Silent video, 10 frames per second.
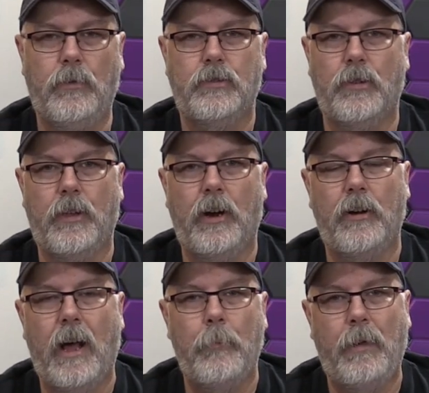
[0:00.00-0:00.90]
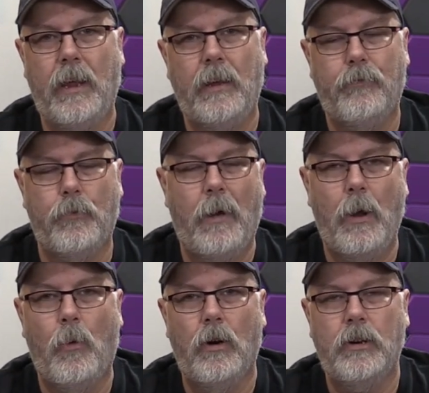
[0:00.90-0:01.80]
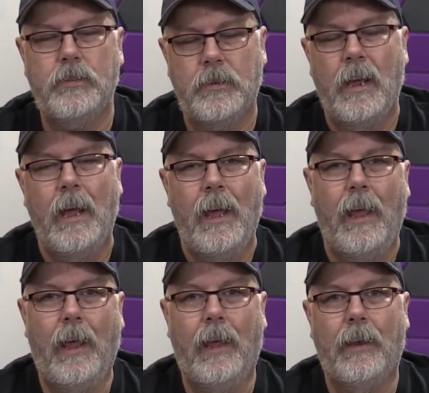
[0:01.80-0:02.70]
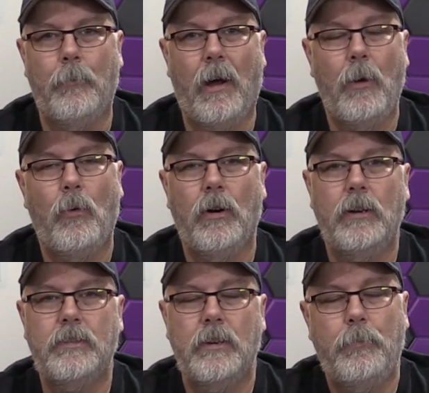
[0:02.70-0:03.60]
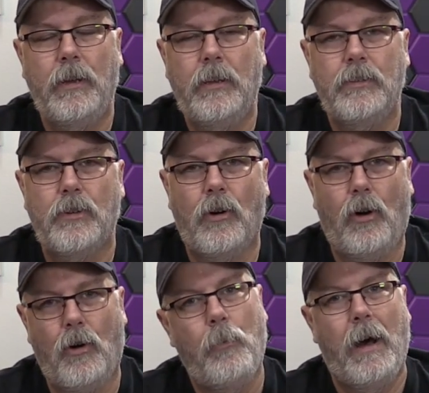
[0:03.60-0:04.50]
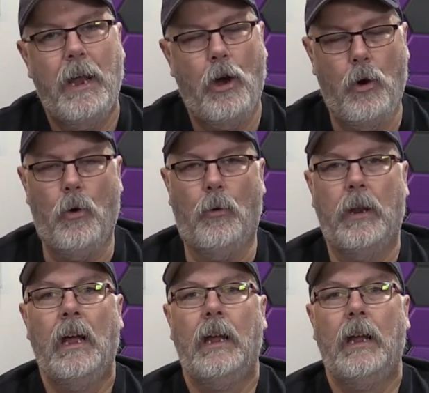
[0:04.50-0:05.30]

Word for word: So they are not paying for my words and my words and opinions are all my own.